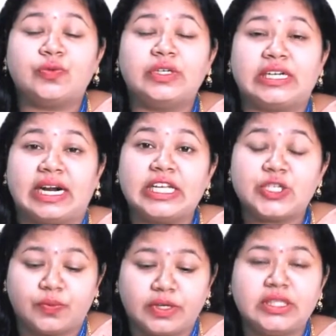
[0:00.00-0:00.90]

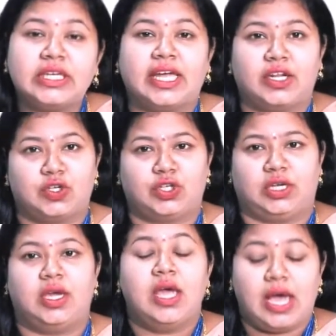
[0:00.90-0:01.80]
transferring the energy
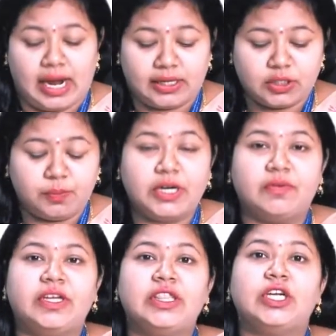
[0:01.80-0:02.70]
either between
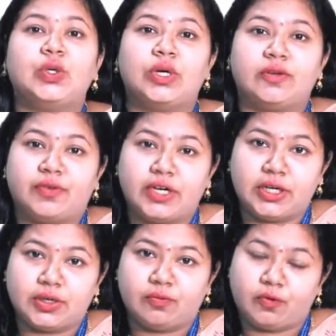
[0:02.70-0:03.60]
the two different
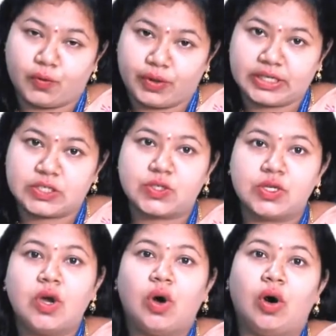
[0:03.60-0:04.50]
fluids
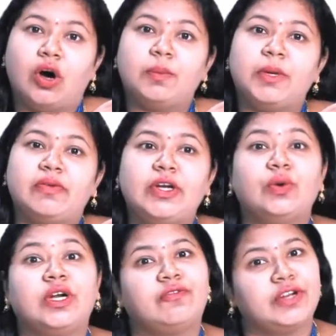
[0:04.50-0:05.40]
or between two
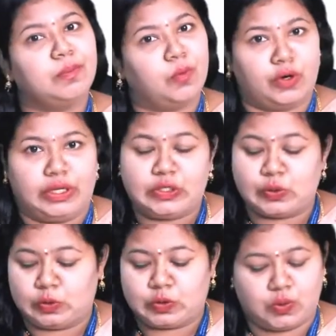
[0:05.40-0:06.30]
different bodies also.